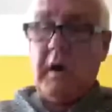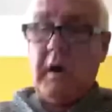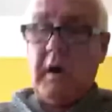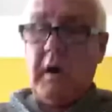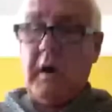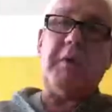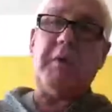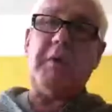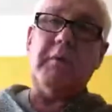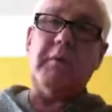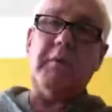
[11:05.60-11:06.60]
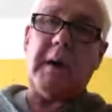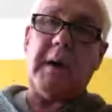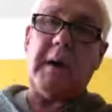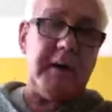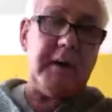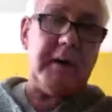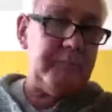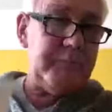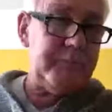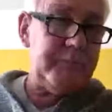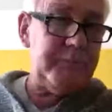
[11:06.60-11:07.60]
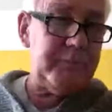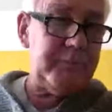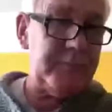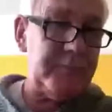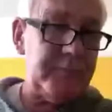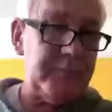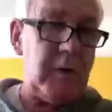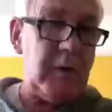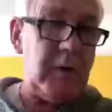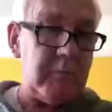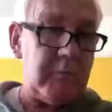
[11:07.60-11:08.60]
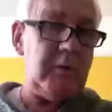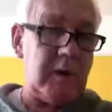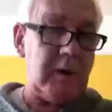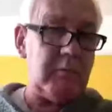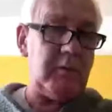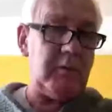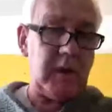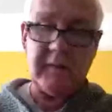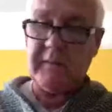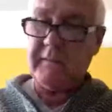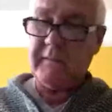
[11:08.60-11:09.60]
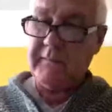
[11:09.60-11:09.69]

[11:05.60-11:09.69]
I think that's brilliant. Well done, mate. Well done, well done, well done.